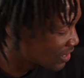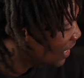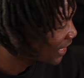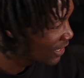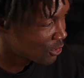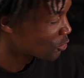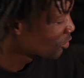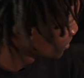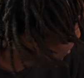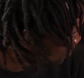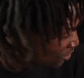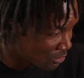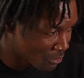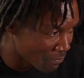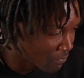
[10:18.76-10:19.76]
like,
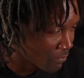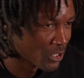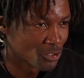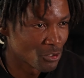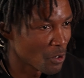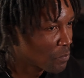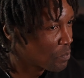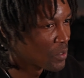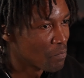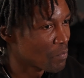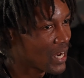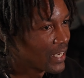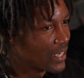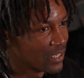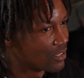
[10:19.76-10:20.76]
this is your first open
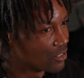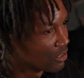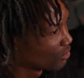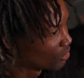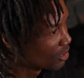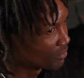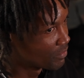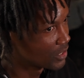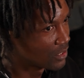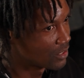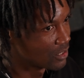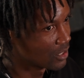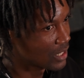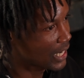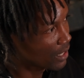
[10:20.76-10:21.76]
mic and you're nervous
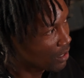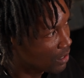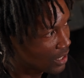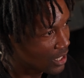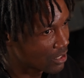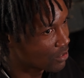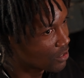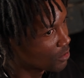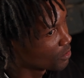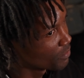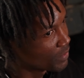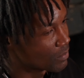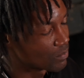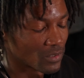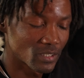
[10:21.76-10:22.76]
and you're like, oh, I don't know
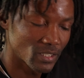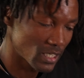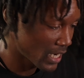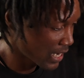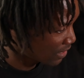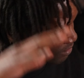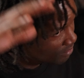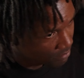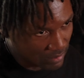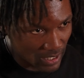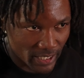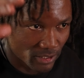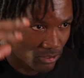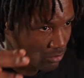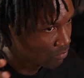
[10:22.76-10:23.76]
if I'm like,
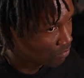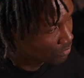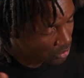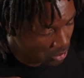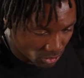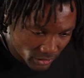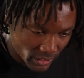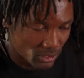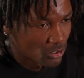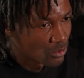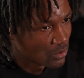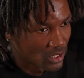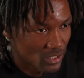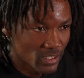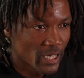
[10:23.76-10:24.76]
I treat
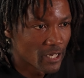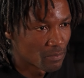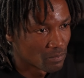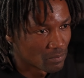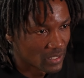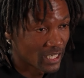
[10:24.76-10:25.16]
you the same.